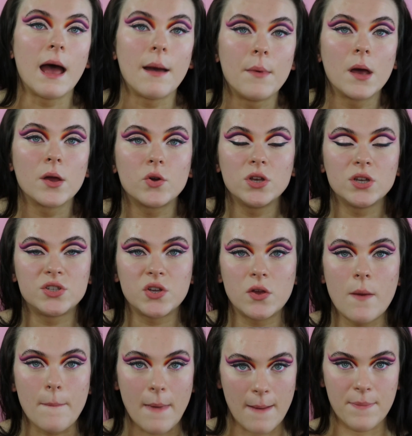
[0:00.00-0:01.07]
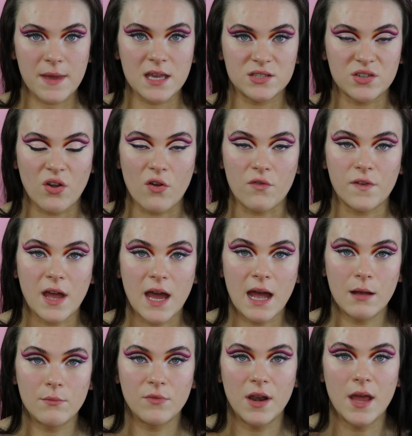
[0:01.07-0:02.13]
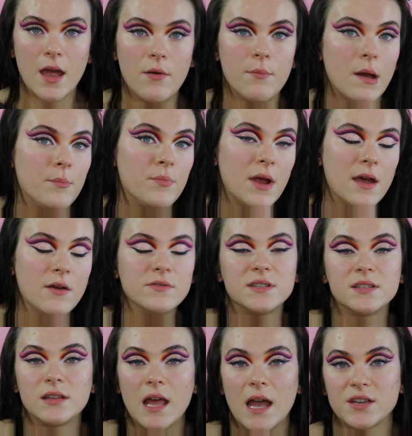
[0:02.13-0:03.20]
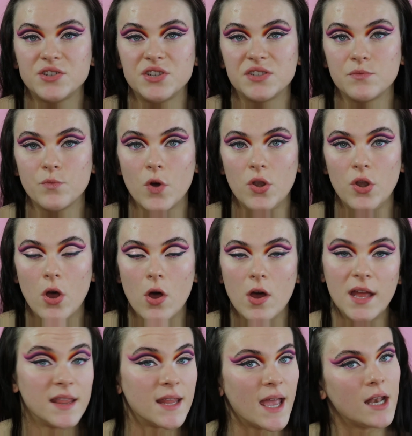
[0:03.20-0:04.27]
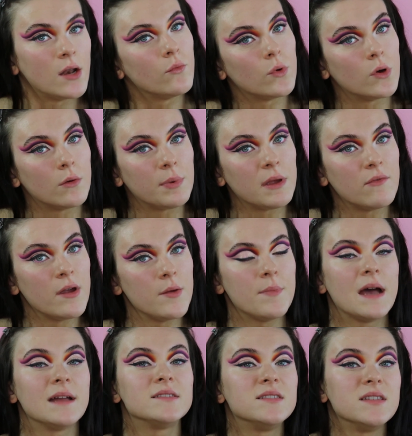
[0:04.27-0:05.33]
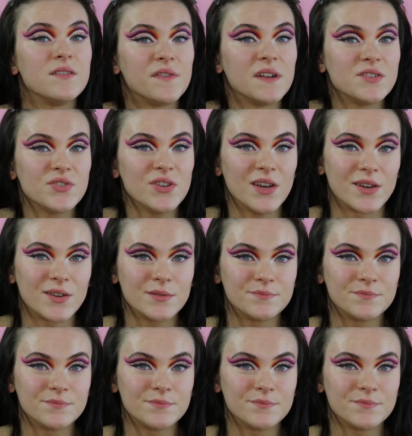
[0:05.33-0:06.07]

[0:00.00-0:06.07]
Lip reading: I'm going to do my base off camera now, my brows and lashes and whatnot, and then we'll be right back to see the finished look.